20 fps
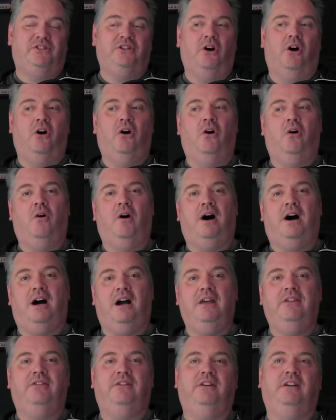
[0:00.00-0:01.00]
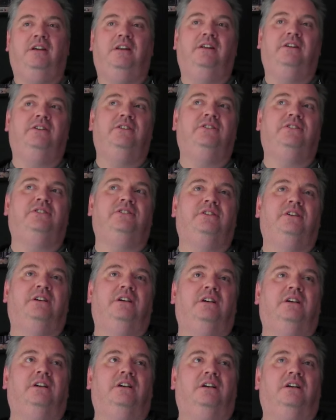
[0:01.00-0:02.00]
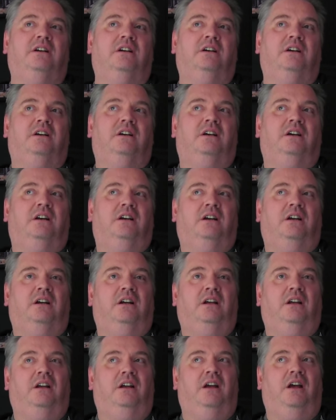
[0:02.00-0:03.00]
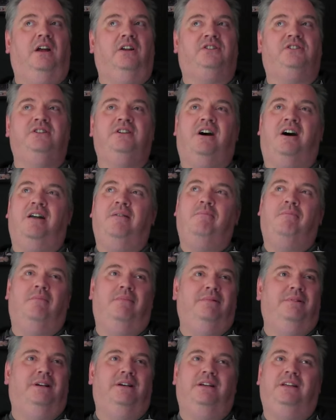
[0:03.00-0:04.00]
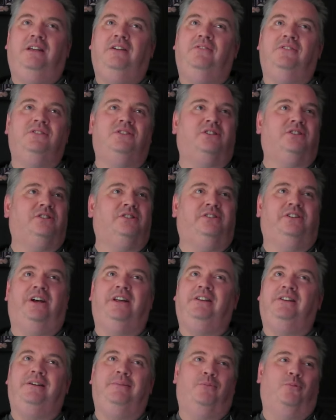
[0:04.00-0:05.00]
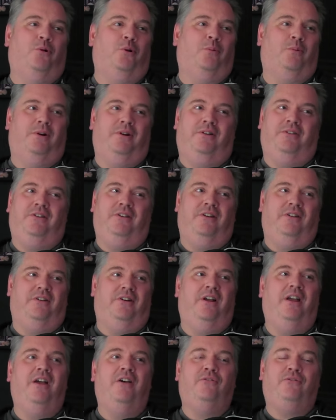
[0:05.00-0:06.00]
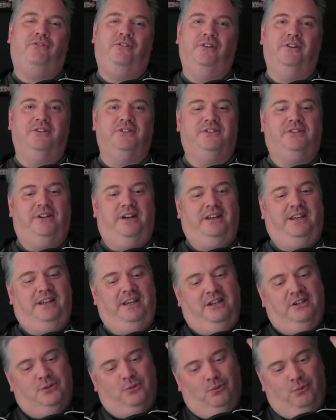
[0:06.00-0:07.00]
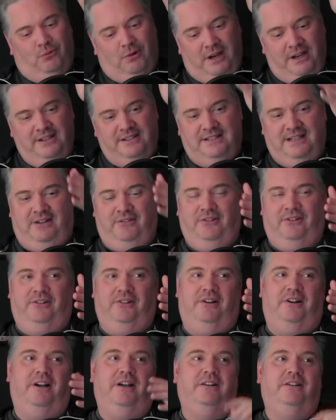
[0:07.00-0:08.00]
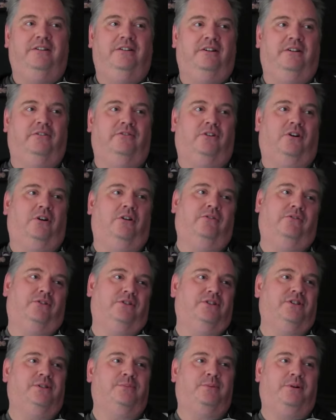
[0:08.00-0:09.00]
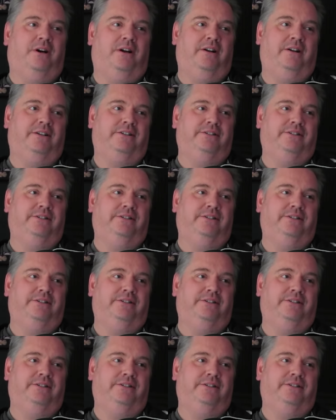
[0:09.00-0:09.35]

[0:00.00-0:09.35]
So yeah. I think it is it's not even slightly more one or the other. Mm -hmm. It mm-hmm. feels like it's right down the line of art versus product.